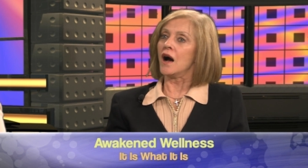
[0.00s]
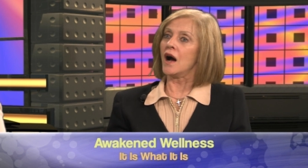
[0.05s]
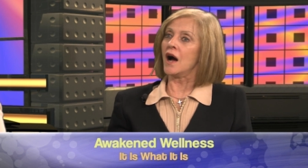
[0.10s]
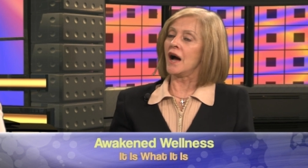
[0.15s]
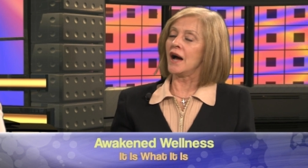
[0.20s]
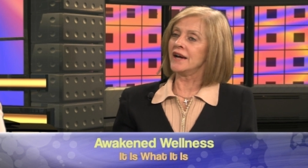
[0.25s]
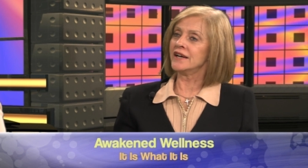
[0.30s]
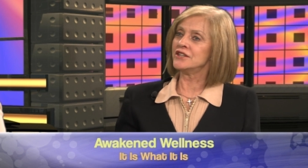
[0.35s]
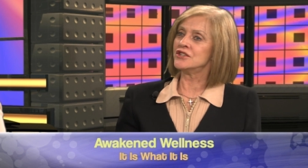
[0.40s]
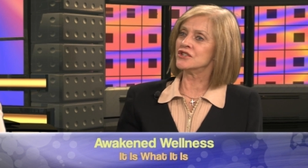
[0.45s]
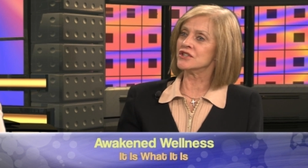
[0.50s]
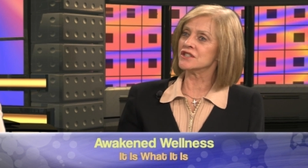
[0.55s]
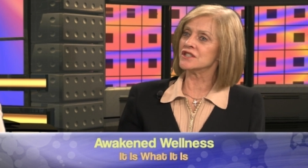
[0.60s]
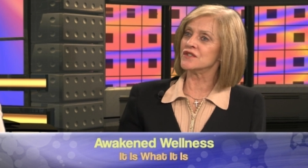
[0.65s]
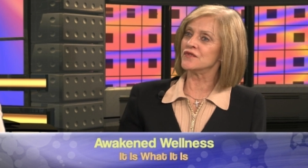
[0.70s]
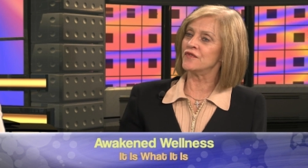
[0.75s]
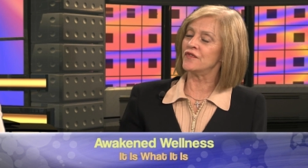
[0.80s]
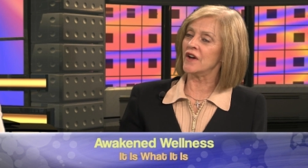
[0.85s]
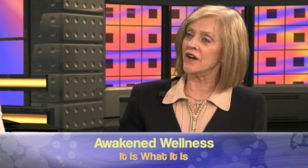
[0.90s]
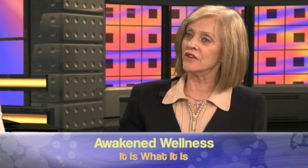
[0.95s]
I
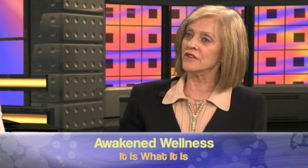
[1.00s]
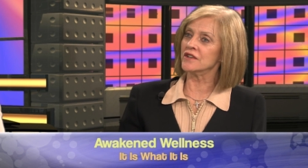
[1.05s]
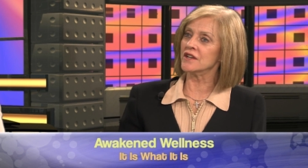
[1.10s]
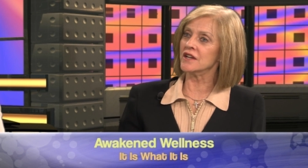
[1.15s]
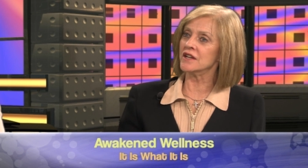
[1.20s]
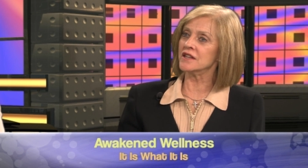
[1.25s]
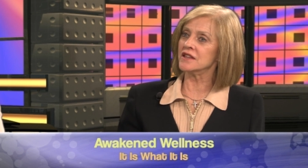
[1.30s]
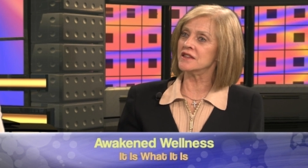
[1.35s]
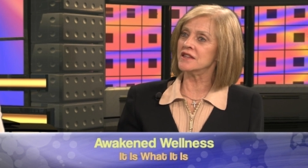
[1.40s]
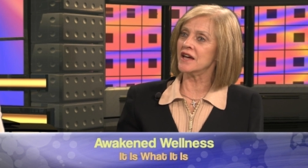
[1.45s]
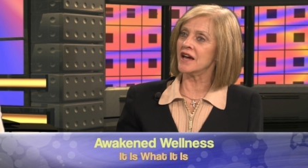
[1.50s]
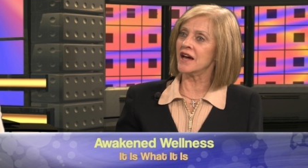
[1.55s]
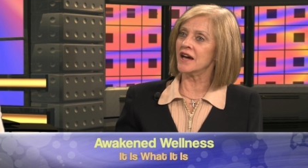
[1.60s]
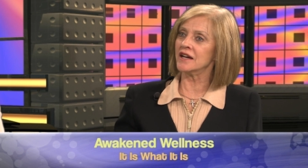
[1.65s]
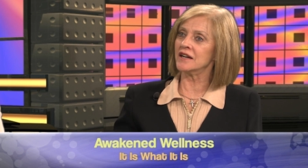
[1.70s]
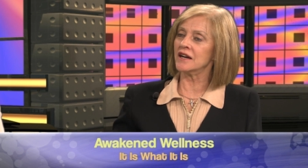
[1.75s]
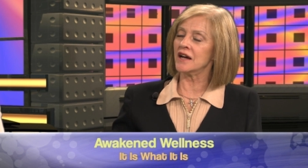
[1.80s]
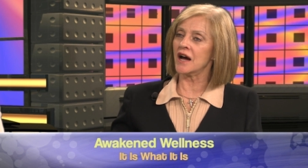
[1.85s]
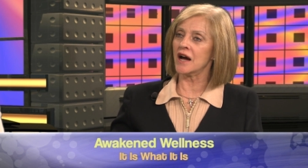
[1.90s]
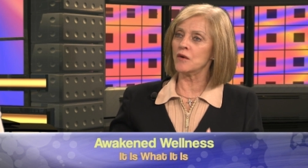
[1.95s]
just felt
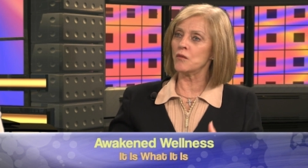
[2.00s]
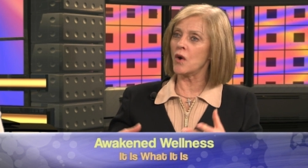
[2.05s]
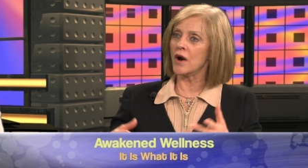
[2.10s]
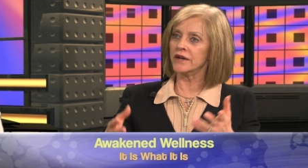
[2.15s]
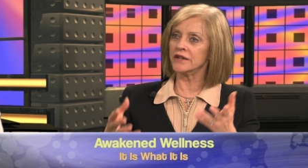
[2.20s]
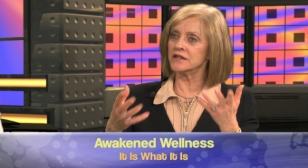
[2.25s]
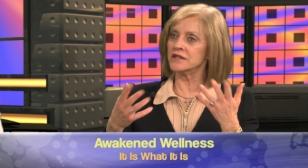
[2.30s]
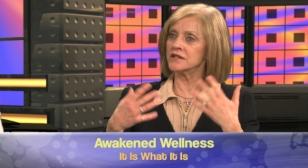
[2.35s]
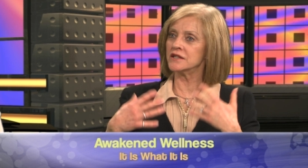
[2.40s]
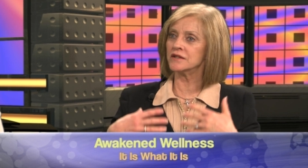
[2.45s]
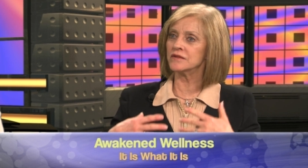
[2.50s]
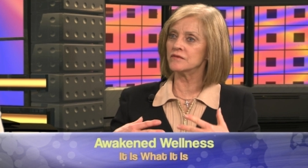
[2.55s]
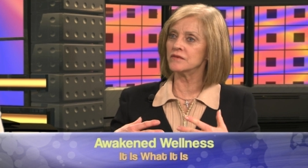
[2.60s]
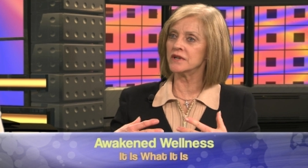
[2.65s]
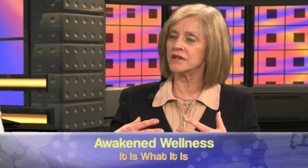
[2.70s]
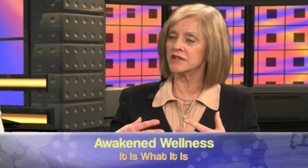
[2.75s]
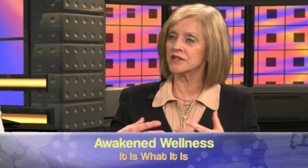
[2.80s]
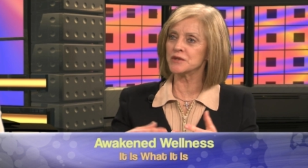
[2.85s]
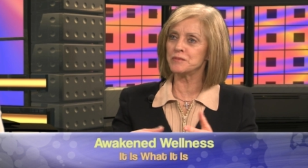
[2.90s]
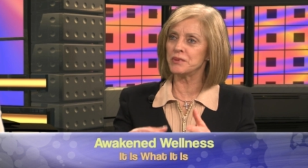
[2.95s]
that I wanted to
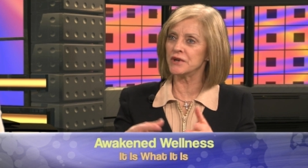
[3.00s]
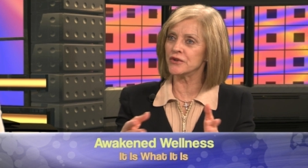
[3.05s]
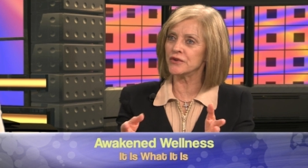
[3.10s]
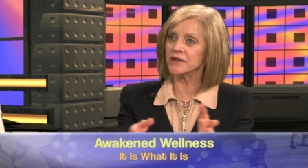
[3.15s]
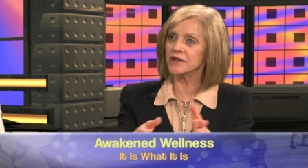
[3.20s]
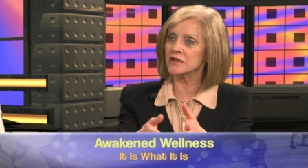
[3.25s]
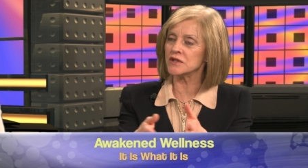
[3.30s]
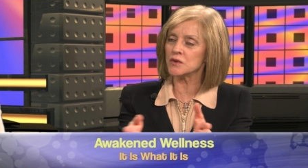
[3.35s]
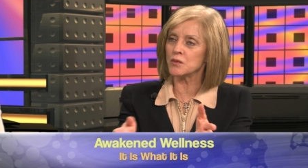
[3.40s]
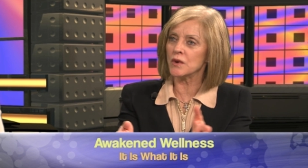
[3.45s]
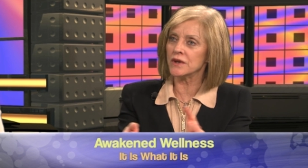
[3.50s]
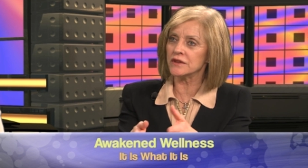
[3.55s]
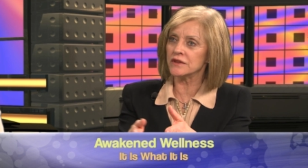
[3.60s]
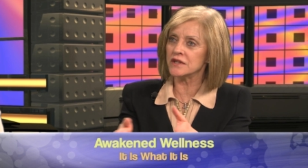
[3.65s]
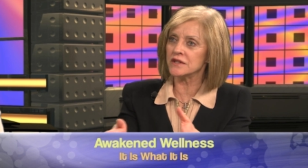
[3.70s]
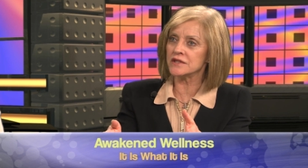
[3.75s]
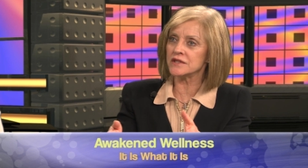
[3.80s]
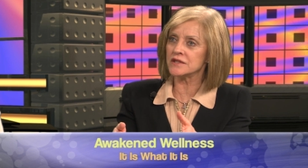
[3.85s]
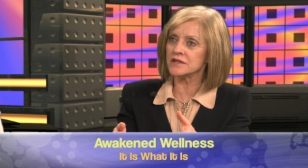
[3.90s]
experience what